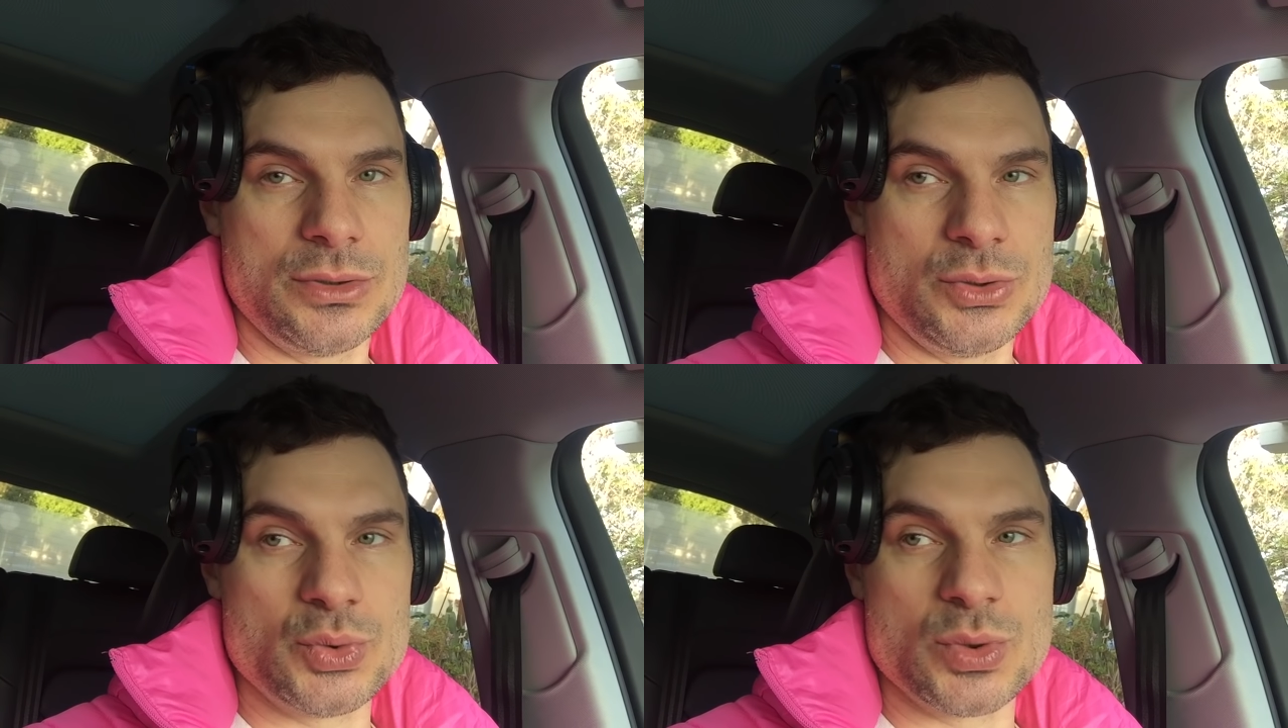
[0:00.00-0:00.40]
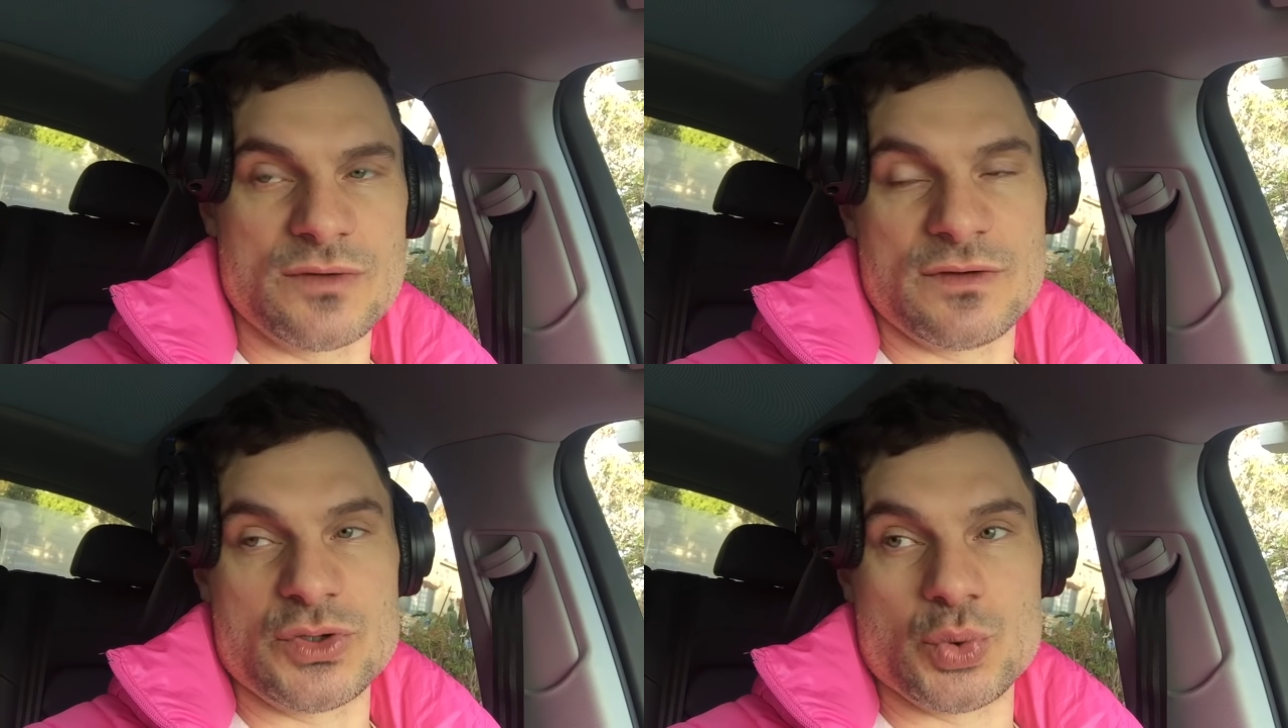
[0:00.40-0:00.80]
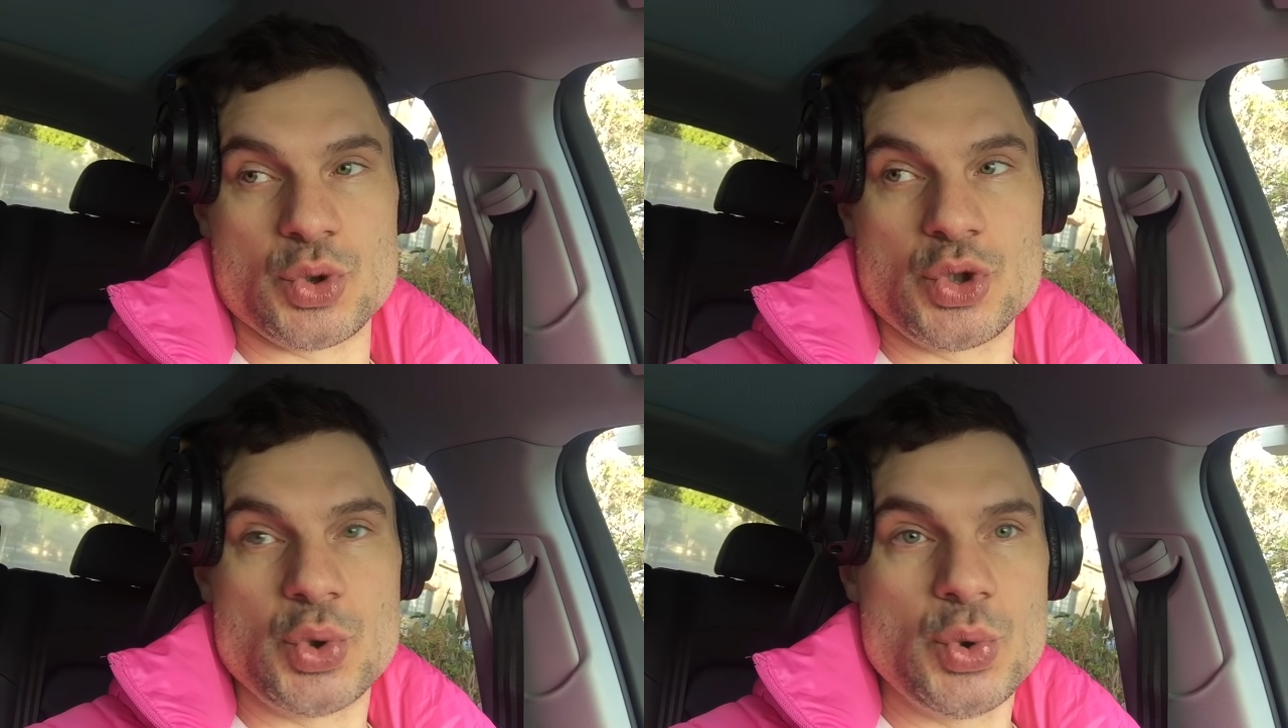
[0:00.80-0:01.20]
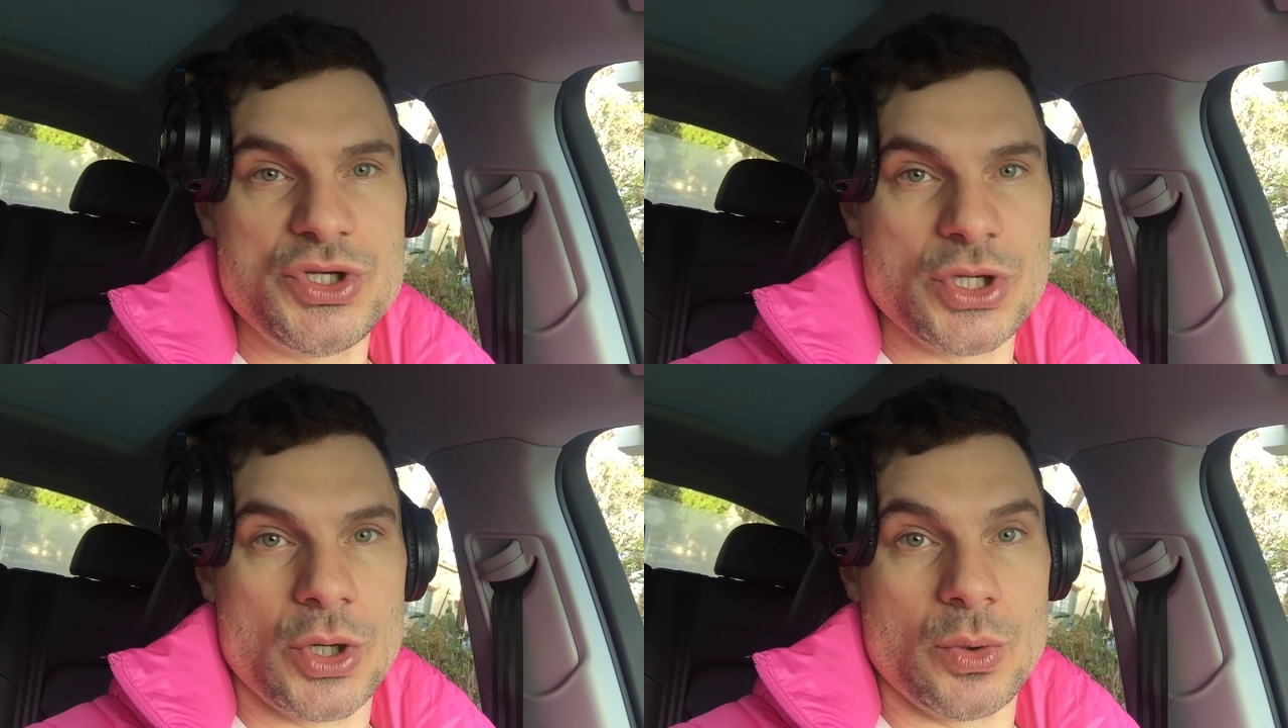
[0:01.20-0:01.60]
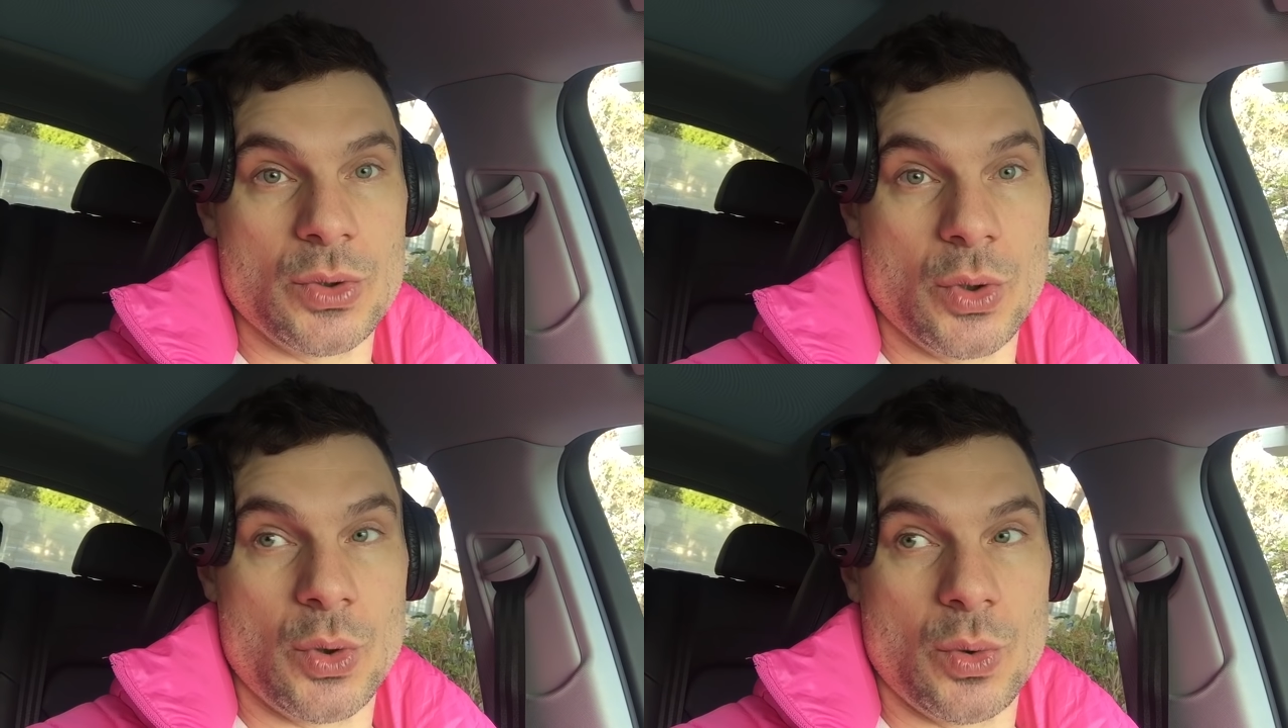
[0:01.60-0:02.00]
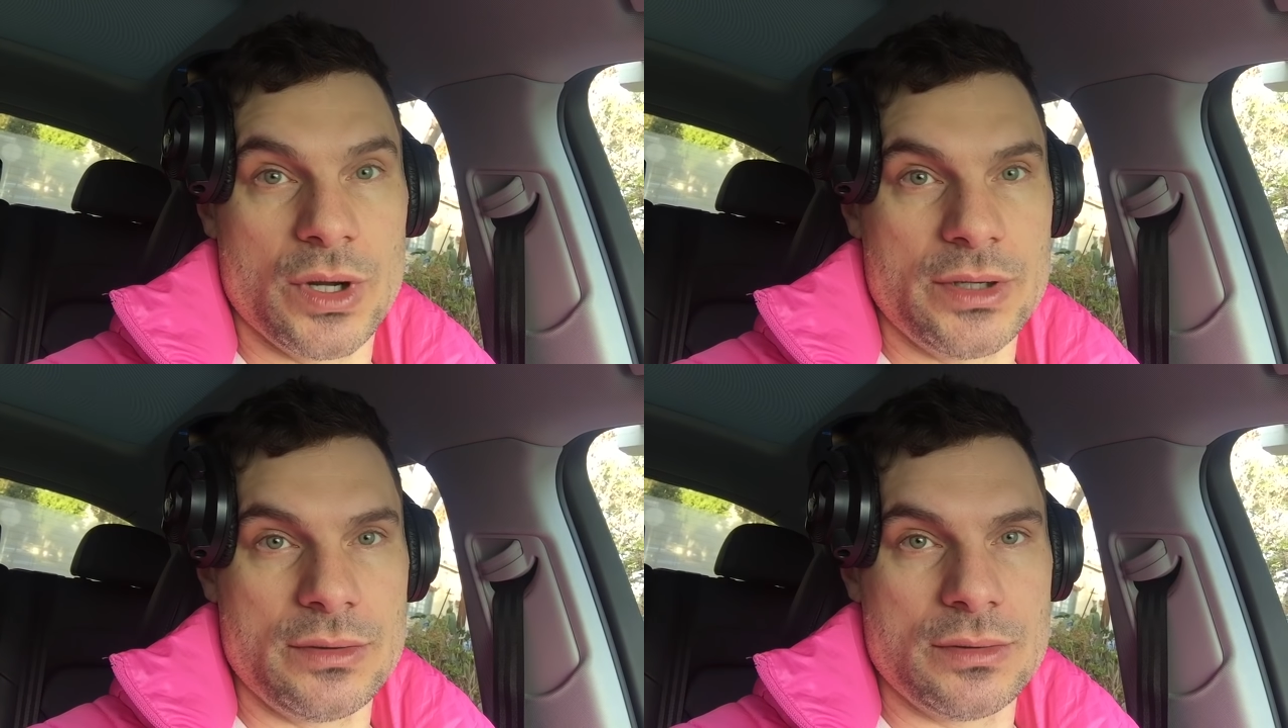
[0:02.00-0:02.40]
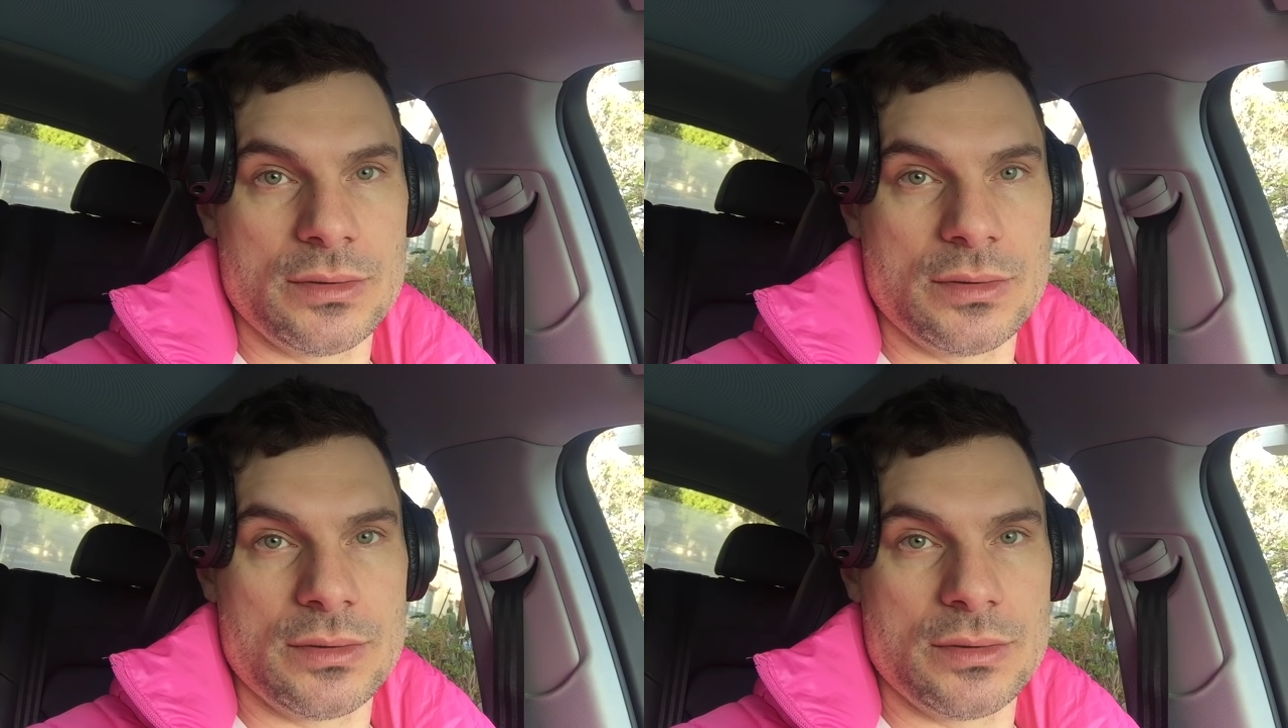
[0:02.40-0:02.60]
You do not want to toot your own horn?